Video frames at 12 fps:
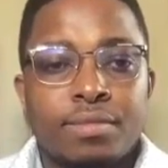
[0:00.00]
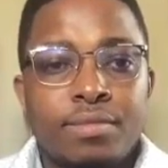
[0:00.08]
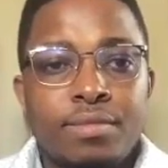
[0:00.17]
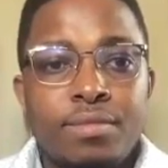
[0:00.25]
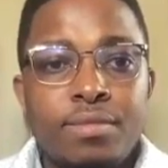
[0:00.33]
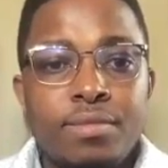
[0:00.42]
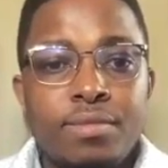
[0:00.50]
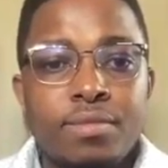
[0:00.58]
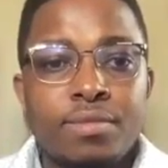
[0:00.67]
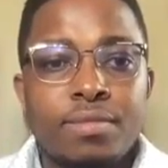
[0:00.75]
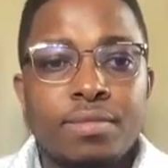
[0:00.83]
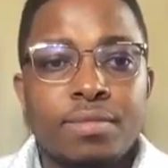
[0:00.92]

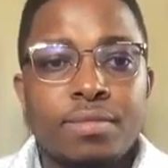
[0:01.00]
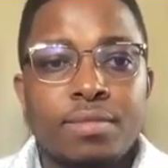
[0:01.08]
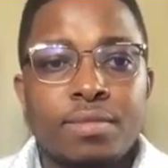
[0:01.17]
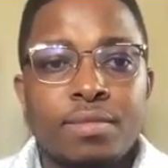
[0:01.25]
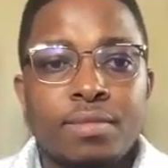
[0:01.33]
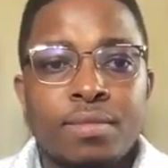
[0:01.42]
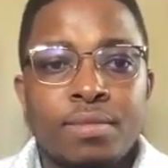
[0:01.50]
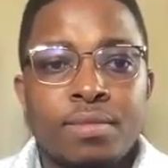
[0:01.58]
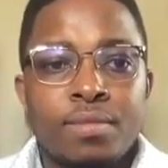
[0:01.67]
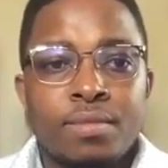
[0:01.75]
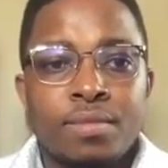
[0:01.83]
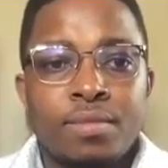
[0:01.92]

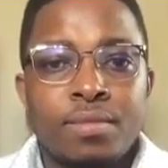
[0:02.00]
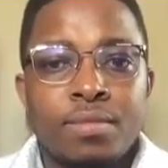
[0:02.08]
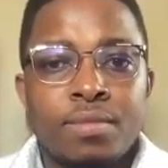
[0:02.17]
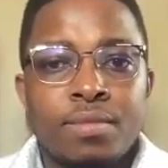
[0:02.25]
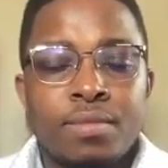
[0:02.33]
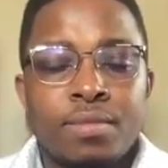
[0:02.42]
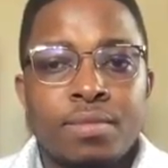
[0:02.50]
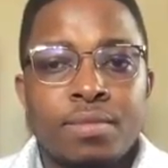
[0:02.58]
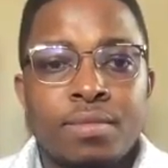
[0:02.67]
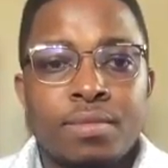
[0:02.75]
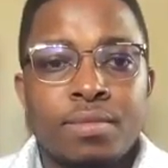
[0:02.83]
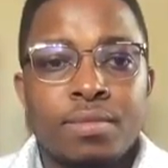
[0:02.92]

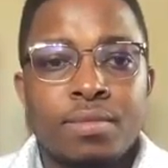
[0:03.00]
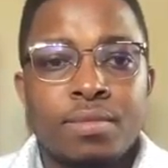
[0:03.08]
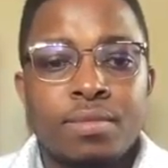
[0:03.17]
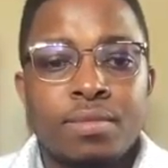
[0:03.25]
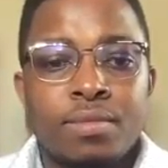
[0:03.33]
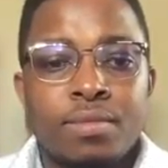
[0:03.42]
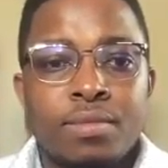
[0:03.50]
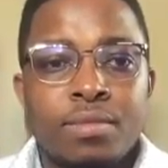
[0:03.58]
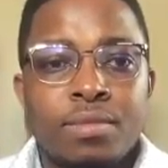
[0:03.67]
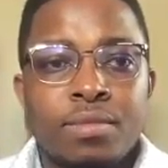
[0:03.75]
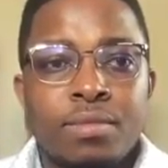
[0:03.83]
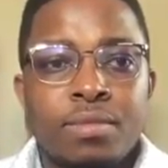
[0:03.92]

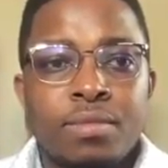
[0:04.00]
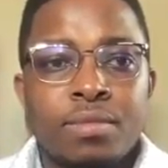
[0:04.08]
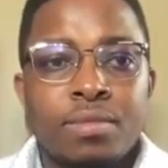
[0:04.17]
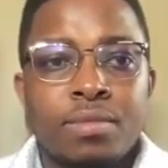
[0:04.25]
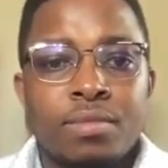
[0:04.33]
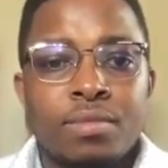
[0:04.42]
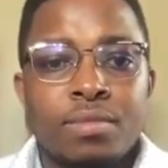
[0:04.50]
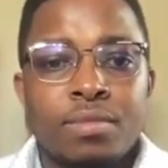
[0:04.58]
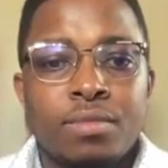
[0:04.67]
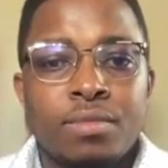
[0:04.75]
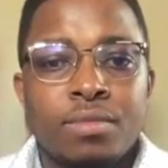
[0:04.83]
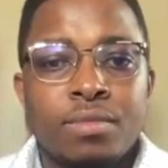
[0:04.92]

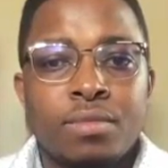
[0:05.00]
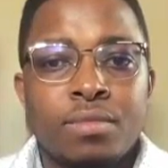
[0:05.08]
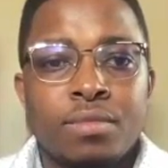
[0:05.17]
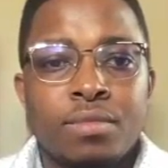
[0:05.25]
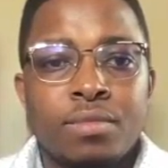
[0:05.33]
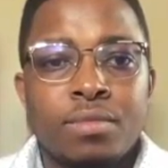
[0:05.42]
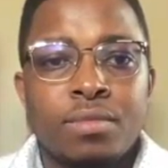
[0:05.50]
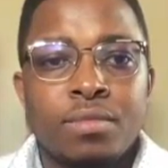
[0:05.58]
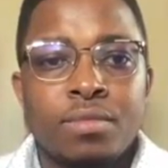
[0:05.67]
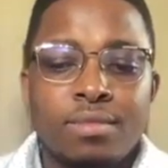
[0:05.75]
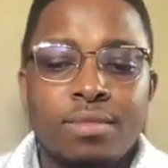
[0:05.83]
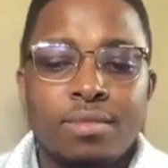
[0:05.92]

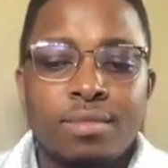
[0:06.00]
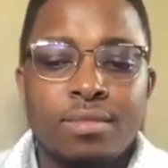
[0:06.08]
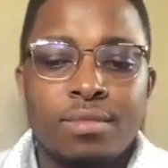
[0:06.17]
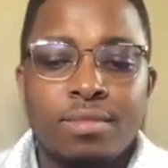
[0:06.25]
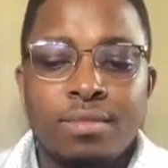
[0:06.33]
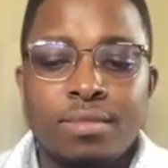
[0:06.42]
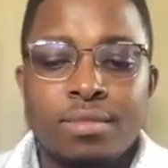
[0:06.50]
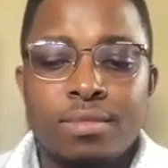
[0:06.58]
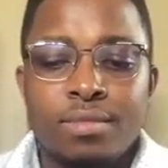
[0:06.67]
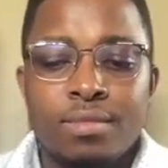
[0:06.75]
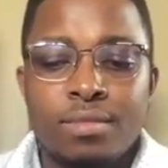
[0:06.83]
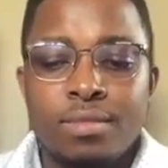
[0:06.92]
No words are spoken by the person on screen.